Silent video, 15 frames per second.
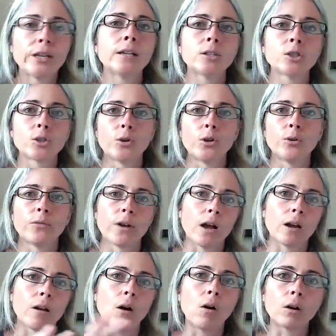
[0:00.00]
So you've got
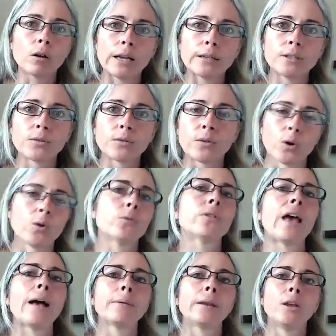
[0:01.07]
all kinds of growth happening.